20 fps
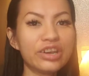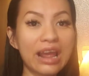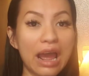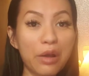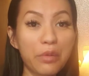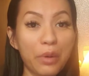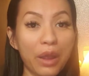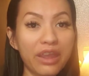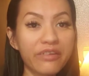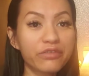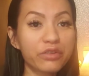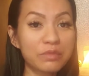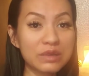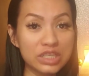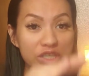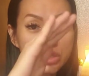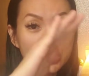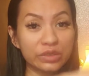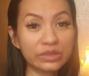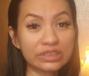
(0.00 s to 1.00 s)
that way for me
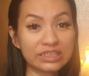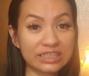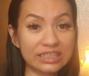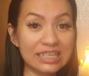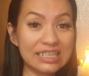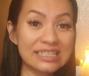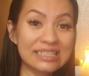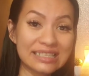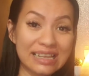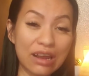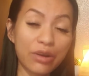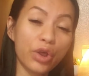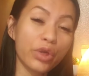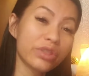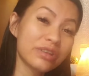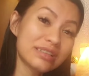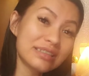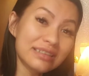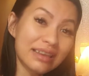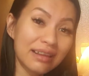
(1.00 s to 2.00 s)
to list down all
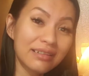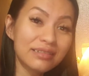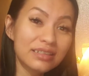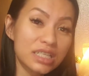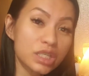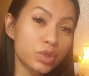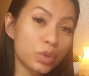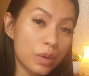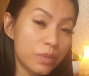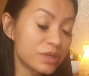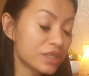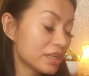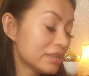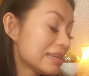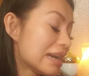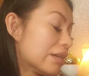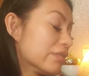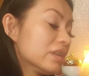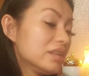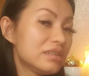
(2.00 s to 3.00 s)
the scent description
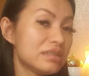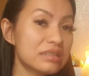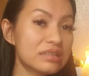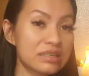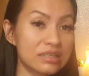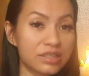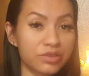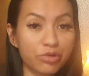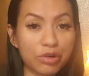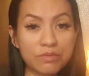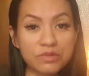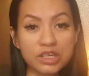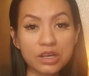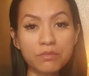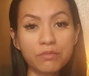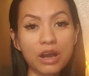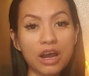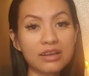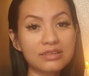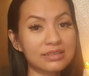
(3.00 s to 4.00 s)
down in the description
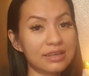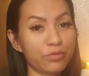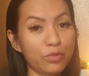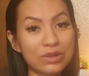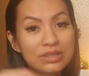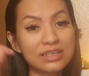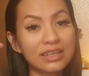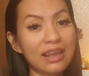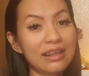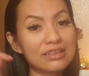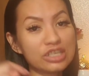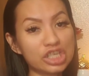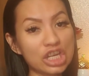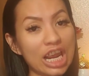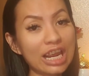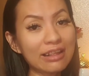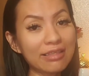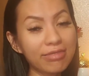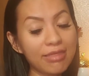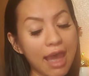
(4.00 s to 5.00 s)
box. Once again,
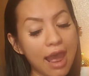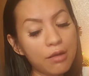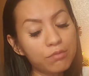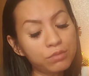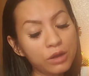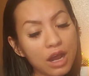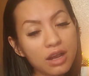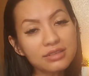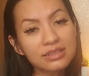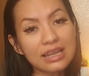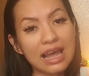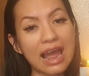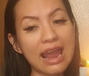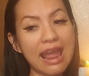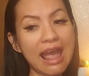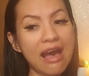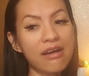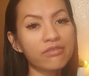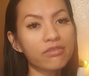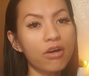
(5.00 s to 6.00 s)
check that box. I
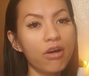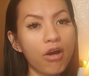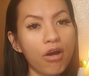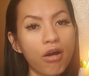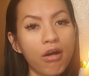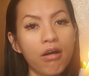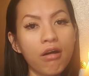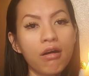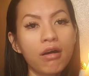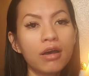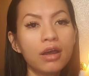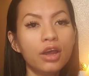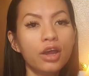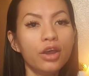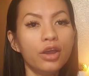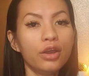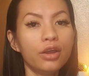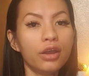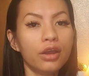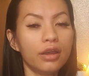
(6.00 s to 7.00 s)
have all
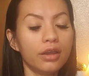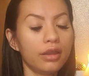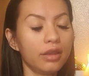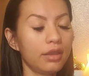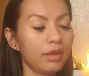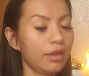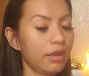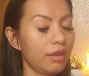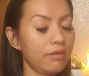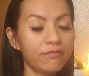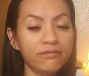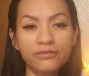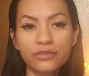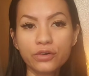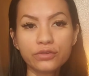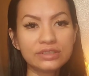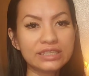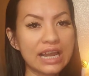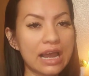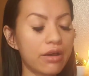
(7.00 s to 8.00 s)

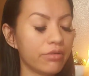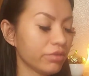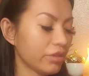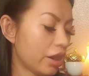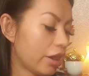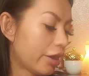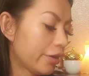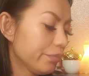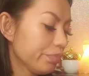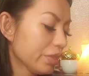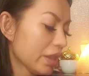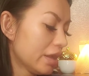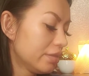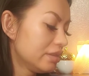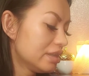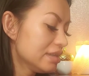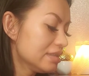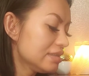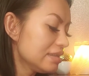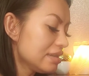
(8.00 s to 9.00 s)
info down there.
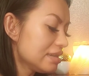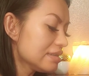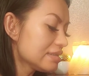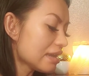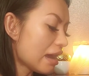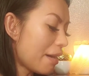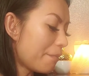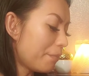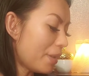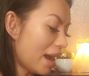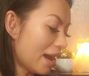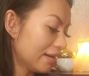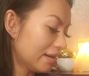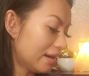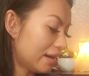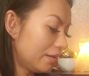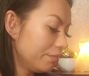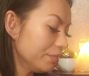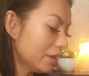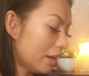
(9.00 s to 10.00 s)
This is
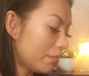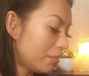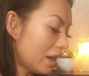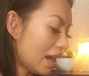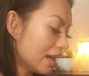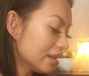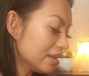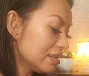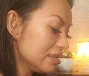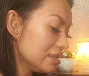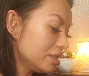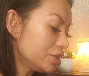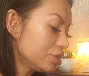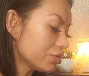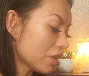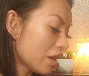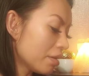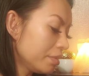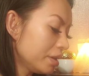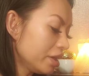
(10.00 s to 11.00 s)
Amana. Amana is
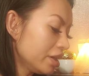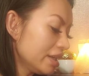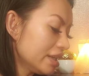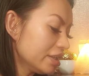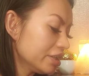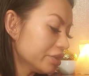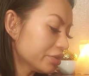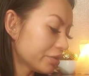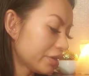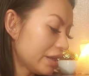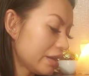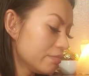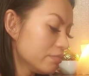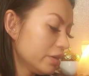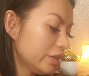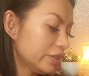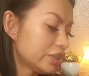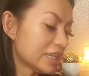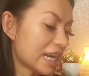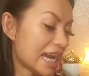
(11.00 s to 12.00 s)
strawberry and cream,
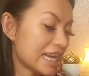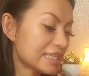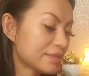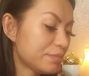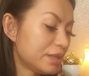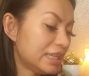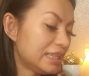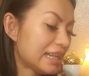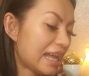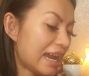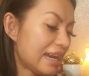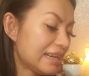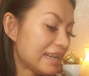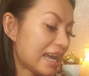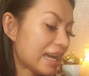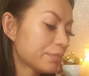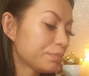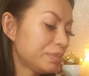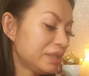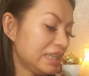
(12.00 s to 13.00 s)
jasmine,
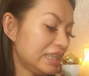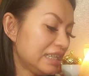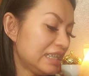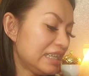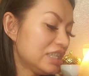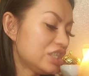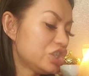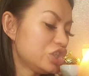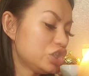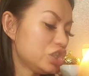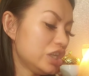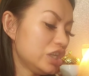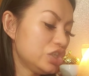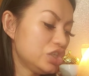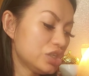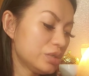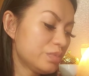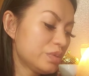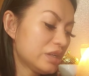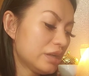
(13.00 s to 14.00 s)
lilac, peony,
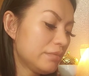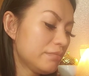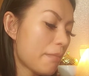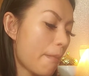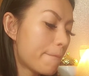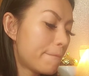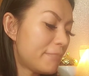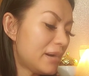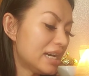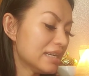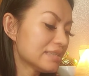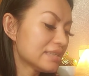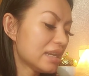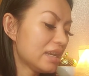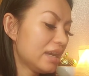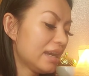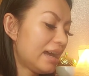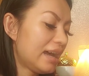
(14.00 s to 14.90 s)
Egyptian musk,